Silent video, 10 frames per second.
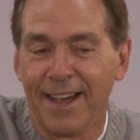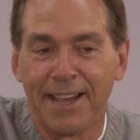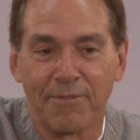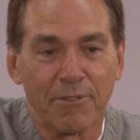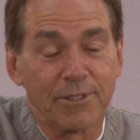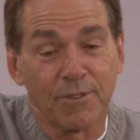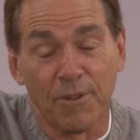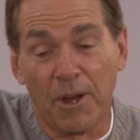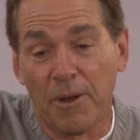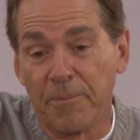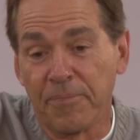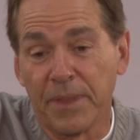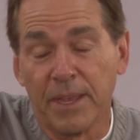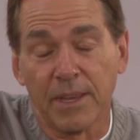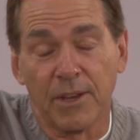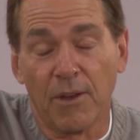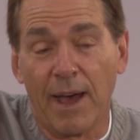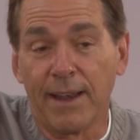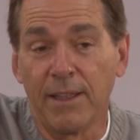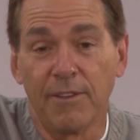All right, first of all, you know,
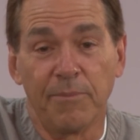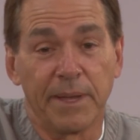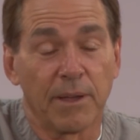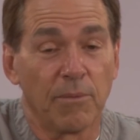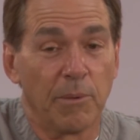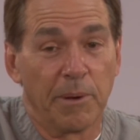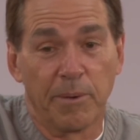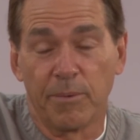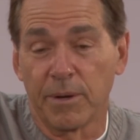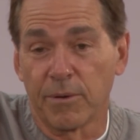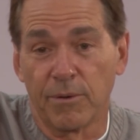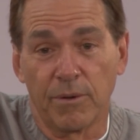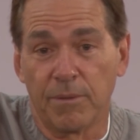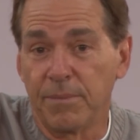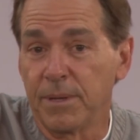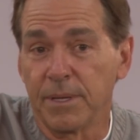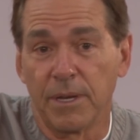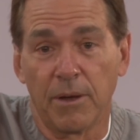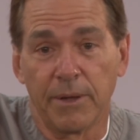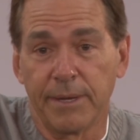I loved Minkah when we were recruiting him.
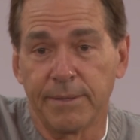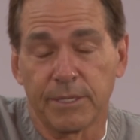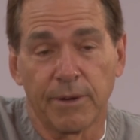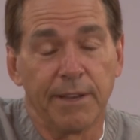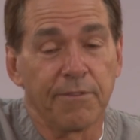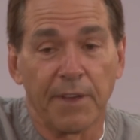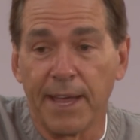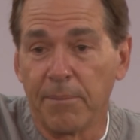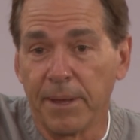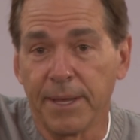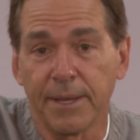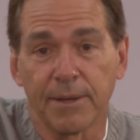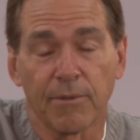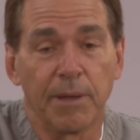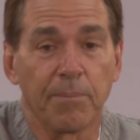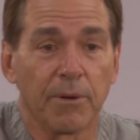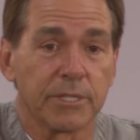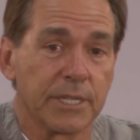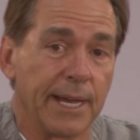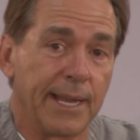You know, he's great family, great
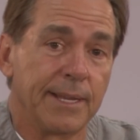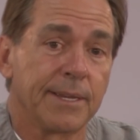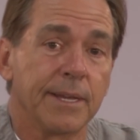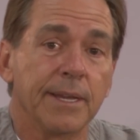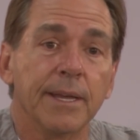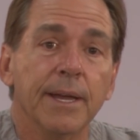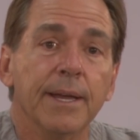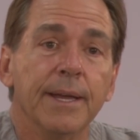personality.